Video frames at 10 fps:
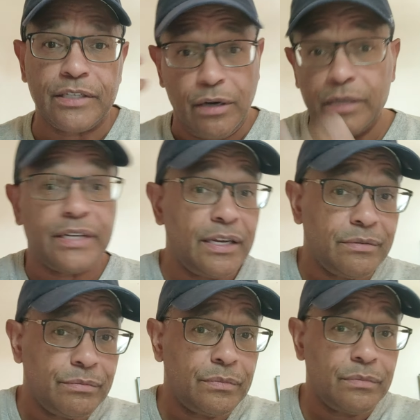And
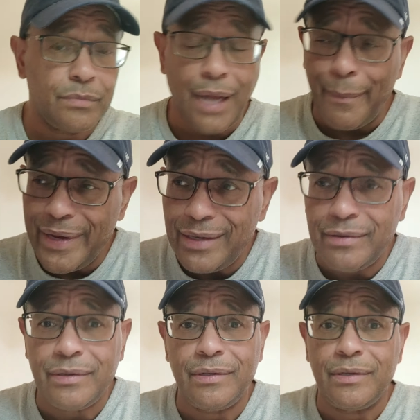RJ, I
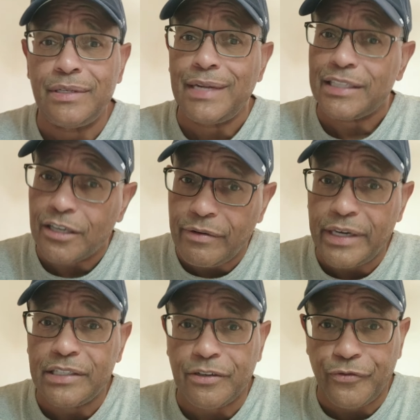mean, he's not the
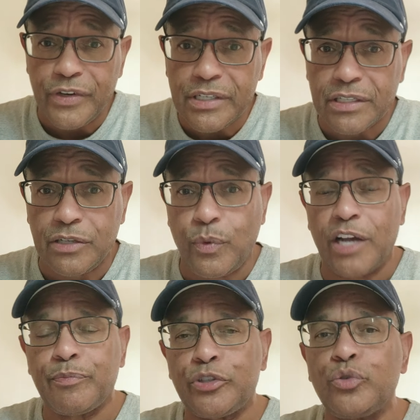greatest
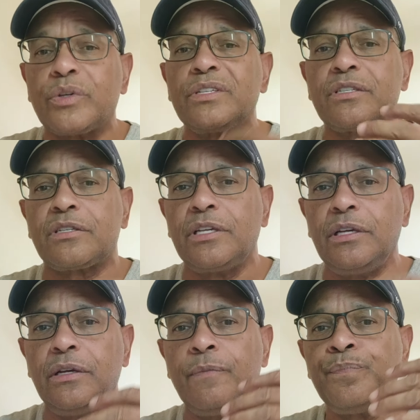efficiency-wise, but you can
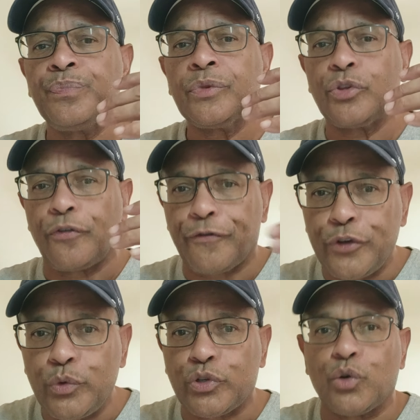see the
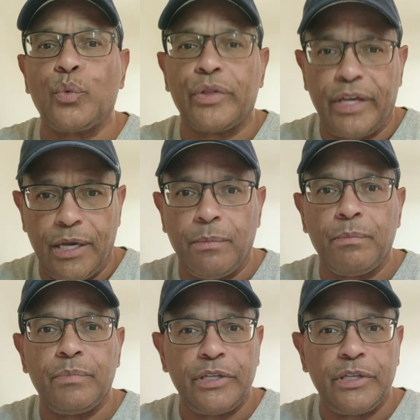future with him.